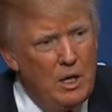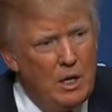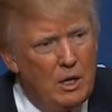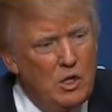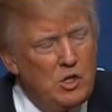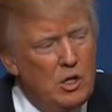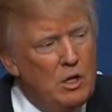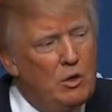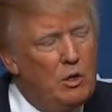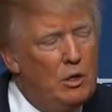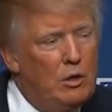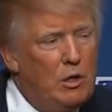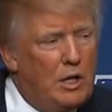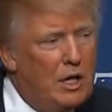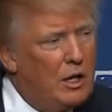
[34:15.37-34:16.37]
Because, you know, you
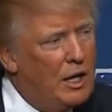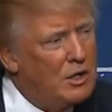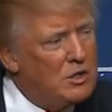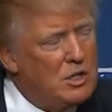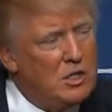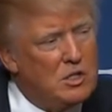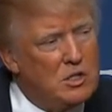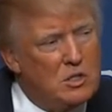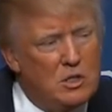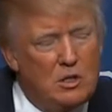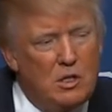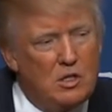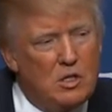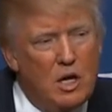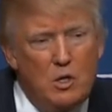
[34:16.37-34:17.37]
look at as
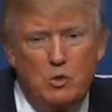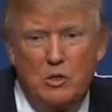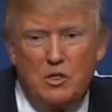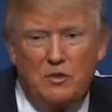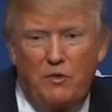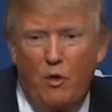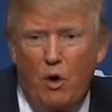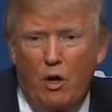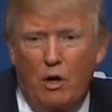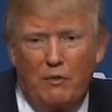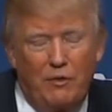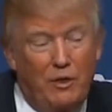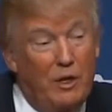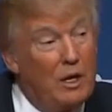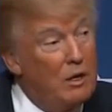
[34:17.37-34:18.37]
these countries fall
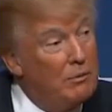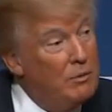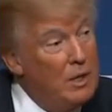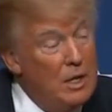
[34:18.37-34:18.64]
over there,